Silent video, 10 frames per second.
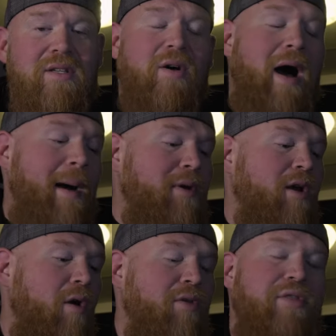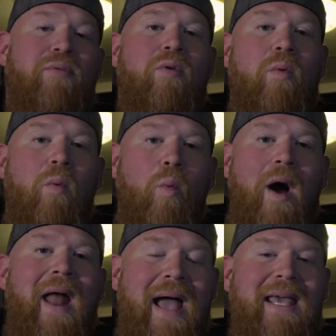so I'm gonna go through
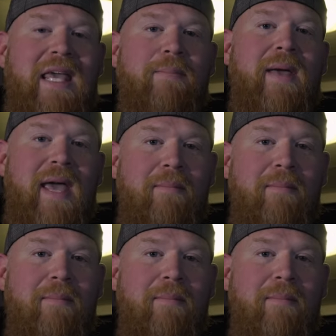what I keep